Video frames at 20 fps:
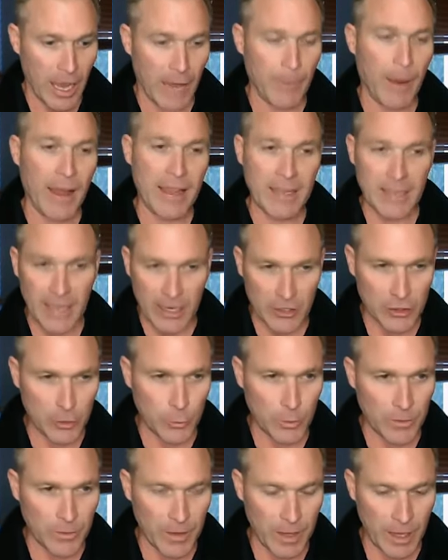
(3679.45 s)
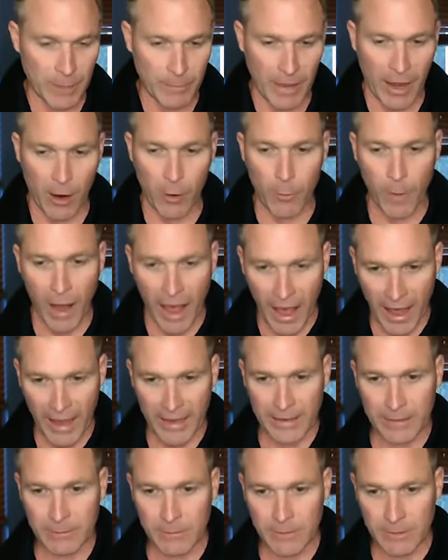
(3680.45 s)
Am I engaging with them? How am
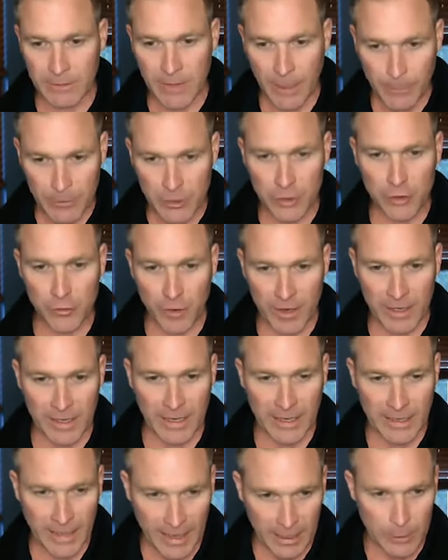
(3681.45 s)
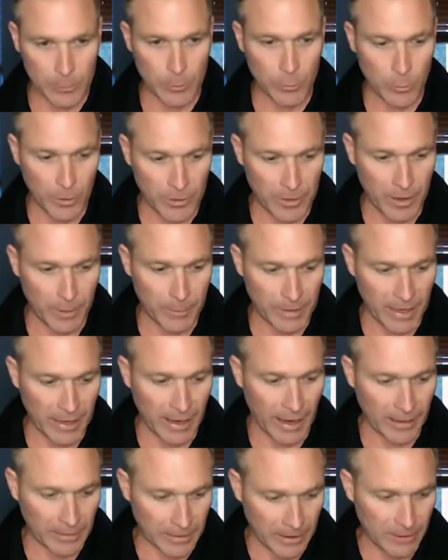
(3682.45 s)
I demonstrating engagement with them? And
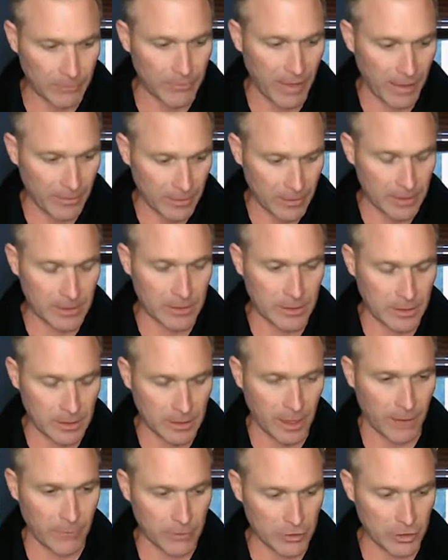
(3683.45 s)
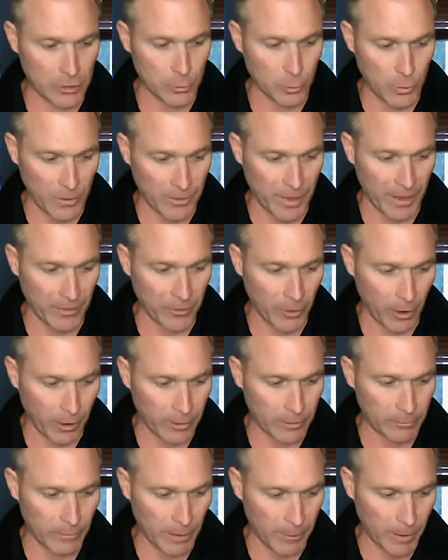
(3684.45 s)
I, I leave that this this conversation with that
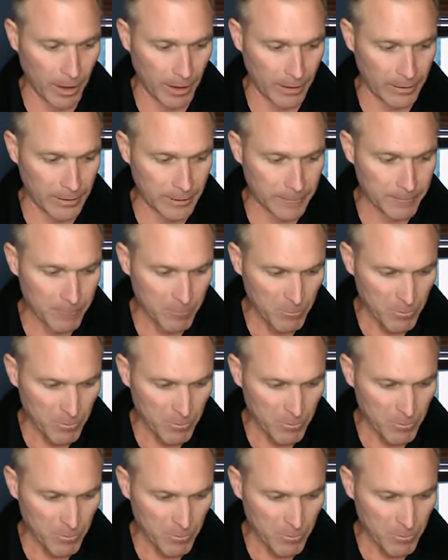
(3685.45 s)
thought in my mind.